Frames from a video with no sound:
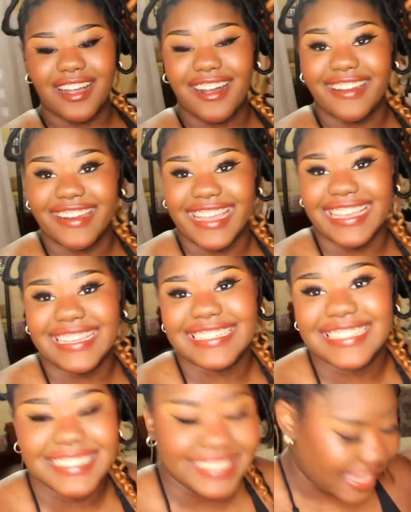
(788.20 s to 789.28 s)
Alright,
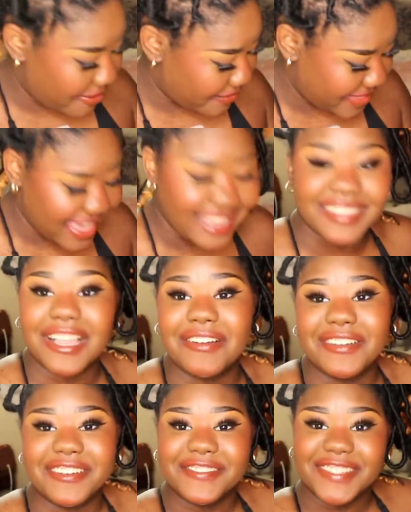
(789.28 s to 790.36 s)
now with that
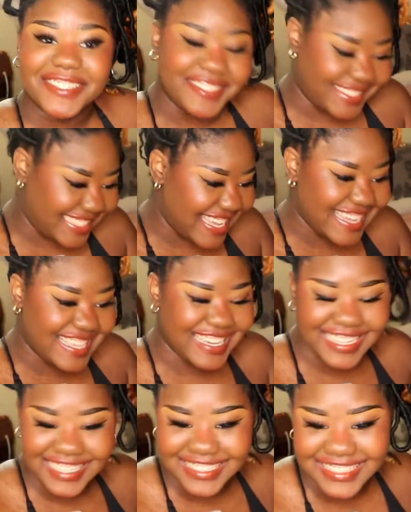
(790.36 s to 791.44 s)
glowing review, you'd think
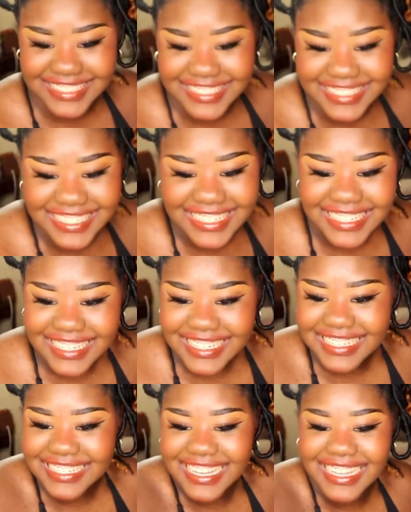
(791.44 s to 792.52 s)

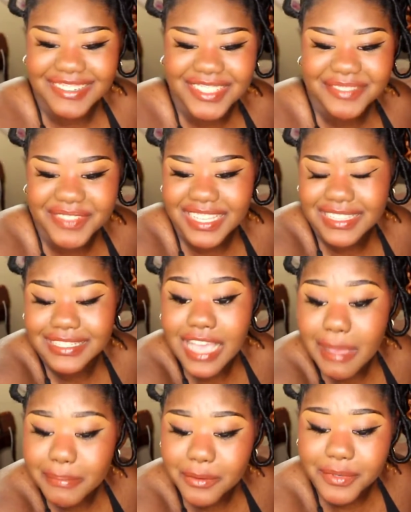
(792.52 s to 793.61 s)
that we'd be at the
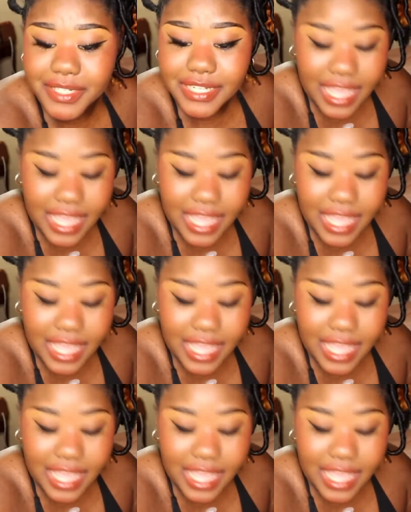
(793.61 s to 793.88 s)
top, but we're